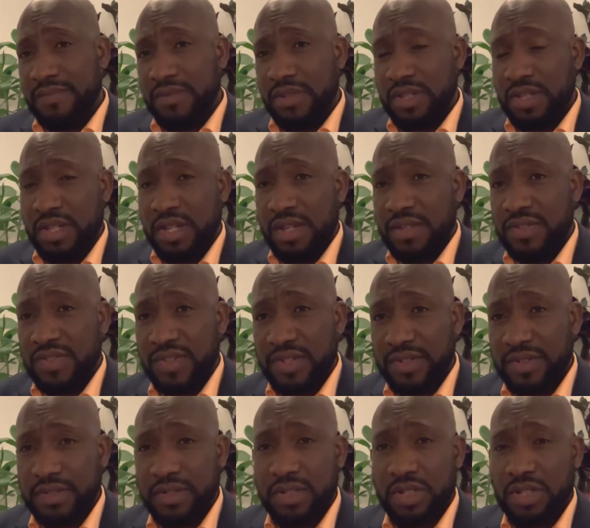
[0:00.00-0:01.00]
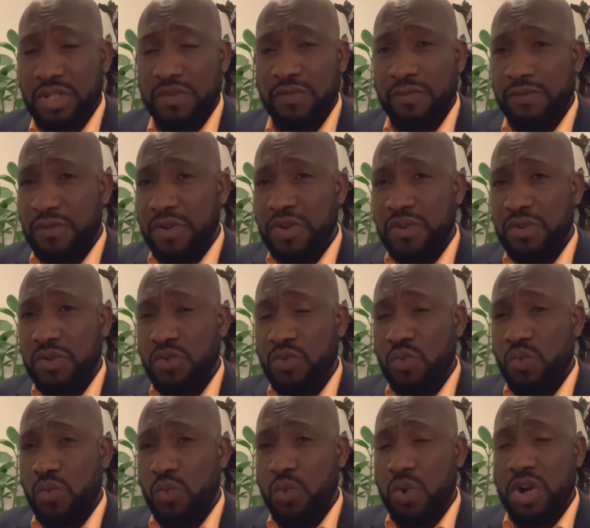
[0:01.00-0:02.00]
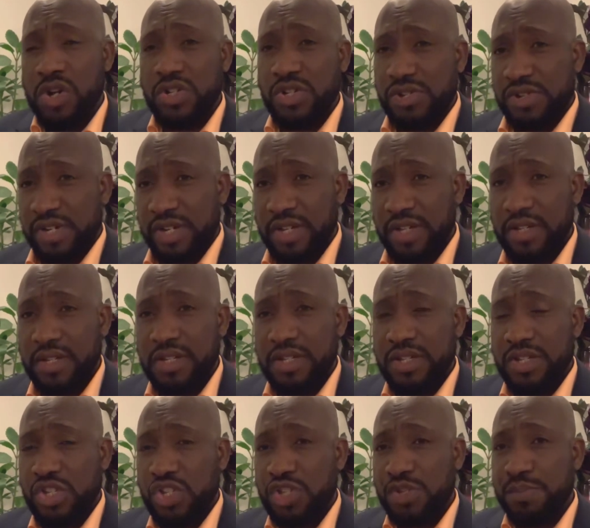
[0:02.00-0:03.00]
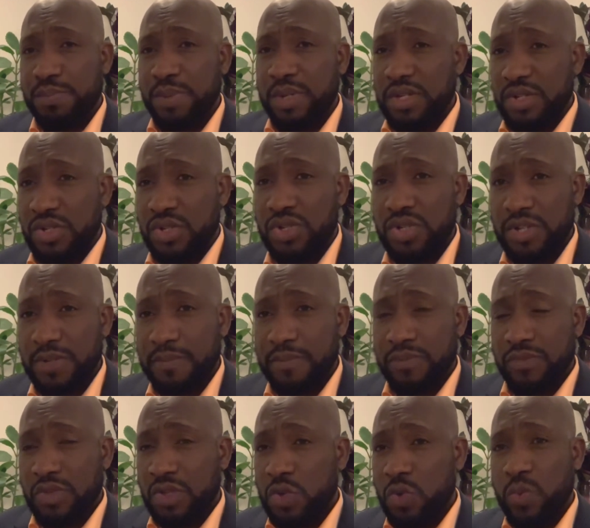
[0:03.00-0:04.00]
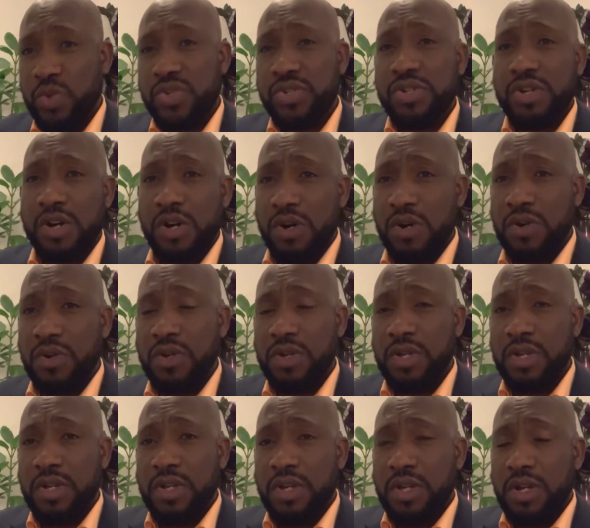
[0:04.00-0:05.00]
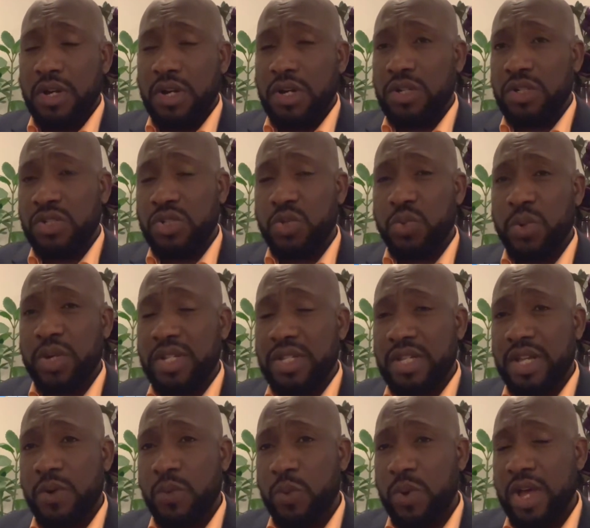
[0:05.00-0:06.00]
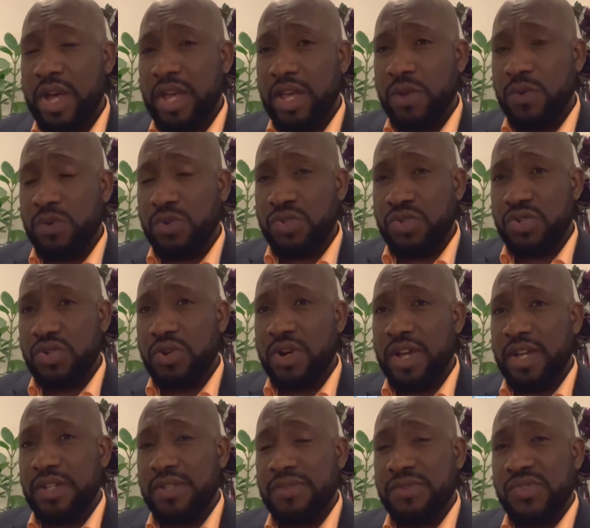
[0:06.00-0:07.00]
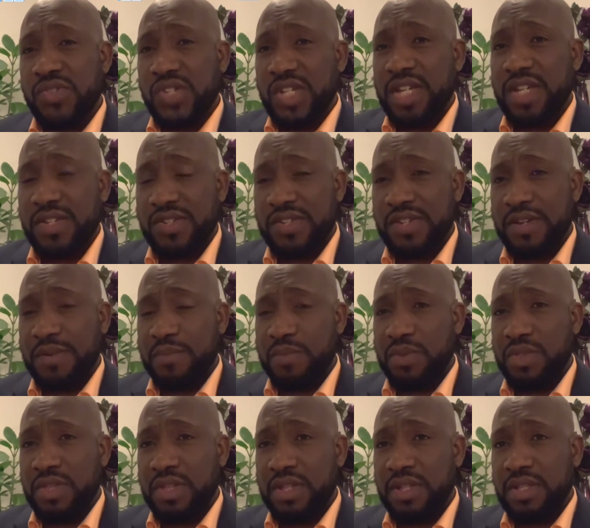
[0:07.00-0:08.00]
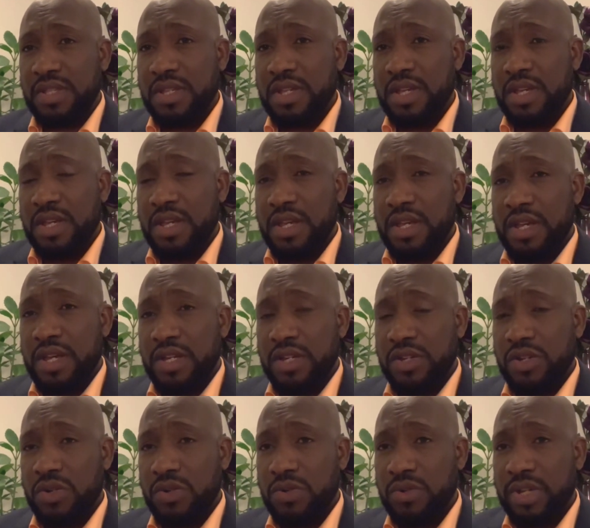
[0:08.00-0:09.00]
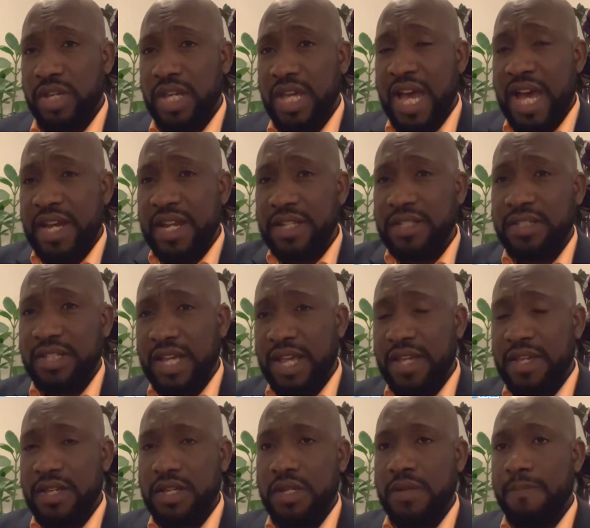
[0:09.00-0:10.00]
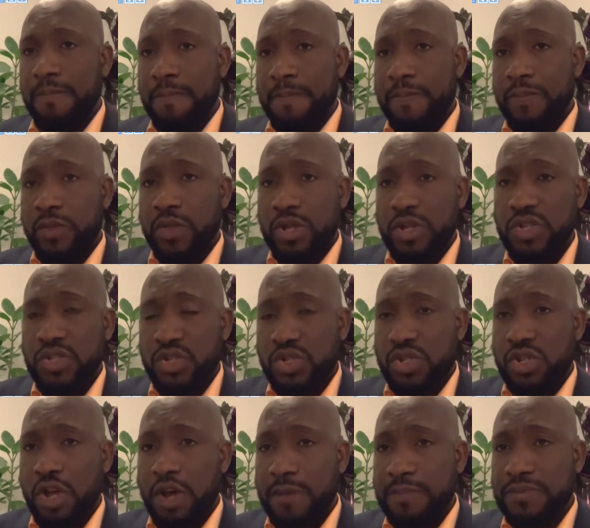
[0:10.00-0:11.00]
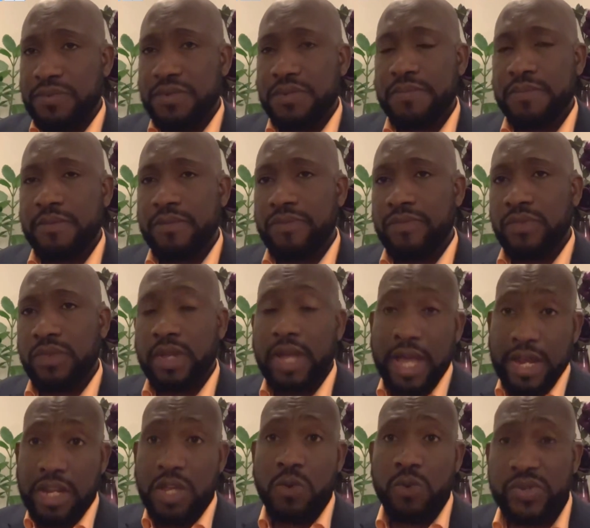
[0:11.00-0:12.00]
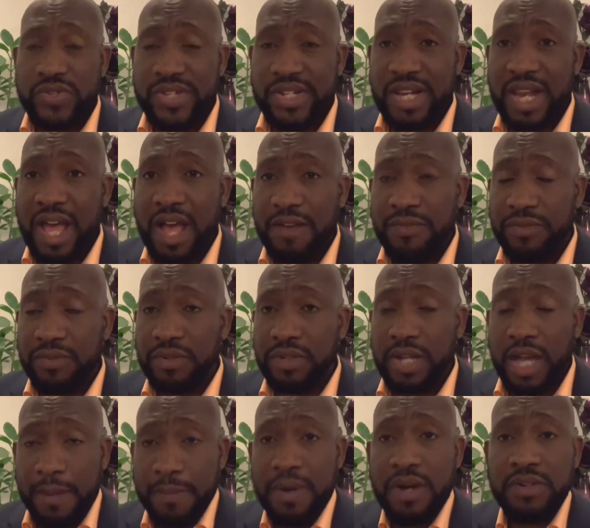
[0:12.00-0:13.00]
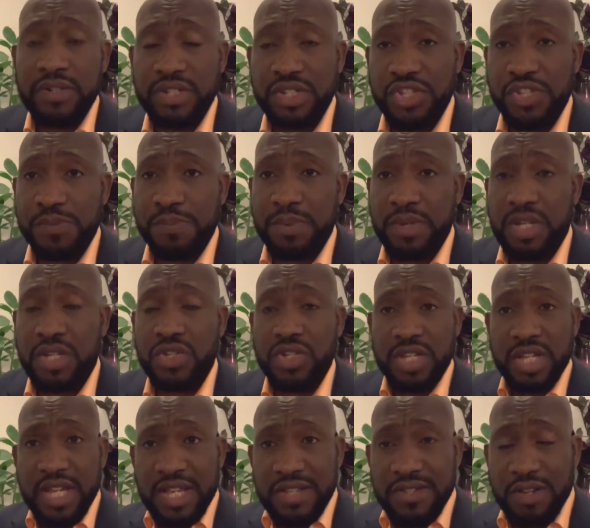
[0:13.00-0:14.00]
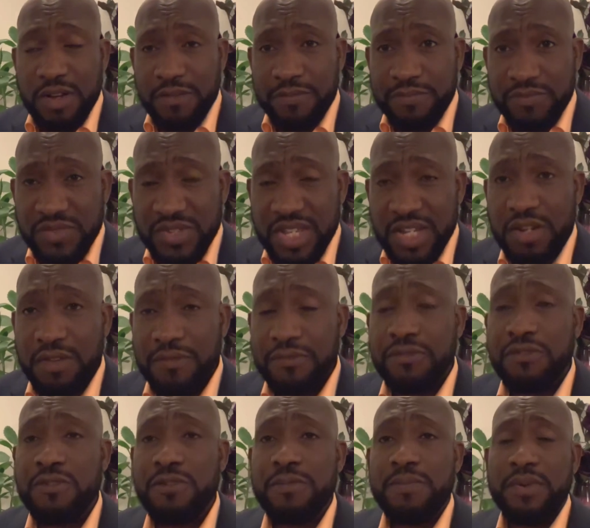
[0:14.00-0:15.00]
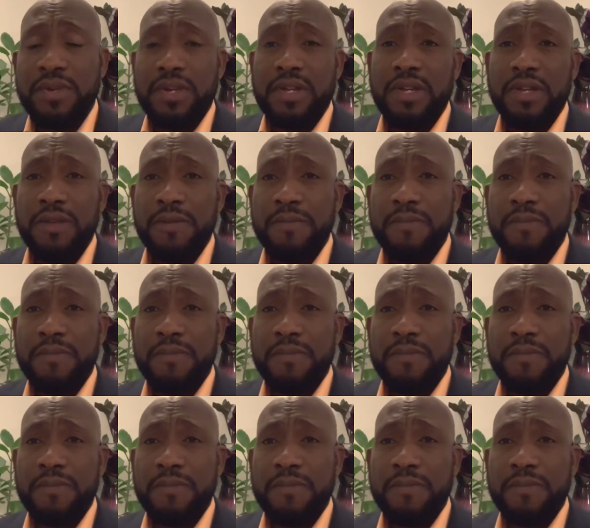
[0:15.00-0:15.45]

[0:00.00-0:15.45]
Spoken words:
Nothing. Very watery speech. We saw on Twitter where he was trying to say something, he had a take. He stopped and he was laughing about his speech in of xenophobia.